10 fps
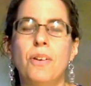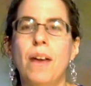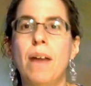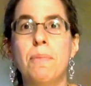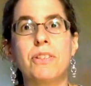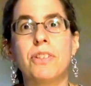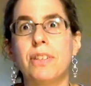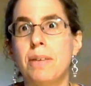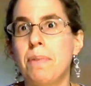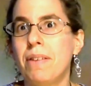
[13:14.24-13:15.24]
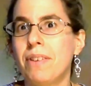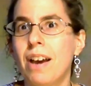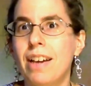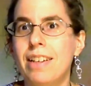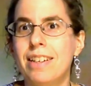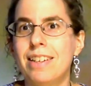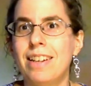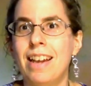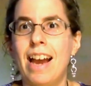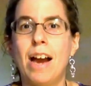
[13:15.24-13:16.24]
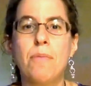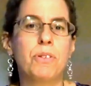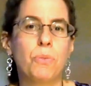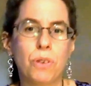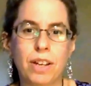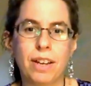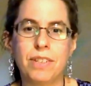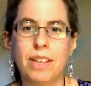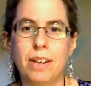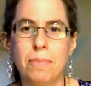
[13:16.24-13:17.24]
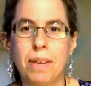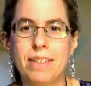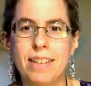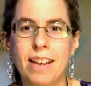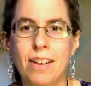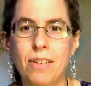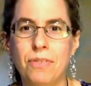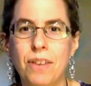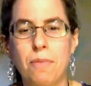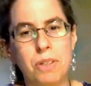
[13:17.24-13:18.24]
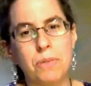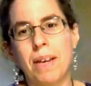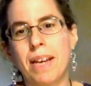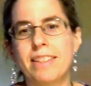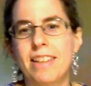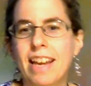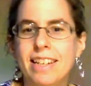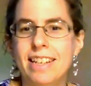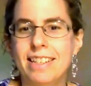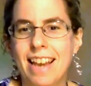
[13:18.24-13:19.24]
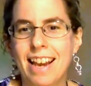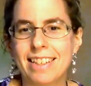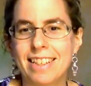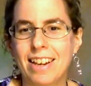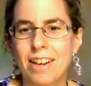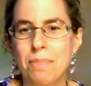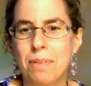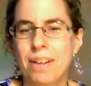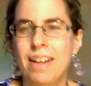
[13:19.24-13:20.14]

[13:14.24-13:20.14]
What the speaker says: How much sleep I've gotten, how much work I've done on myself, how much my anxiety is acting up.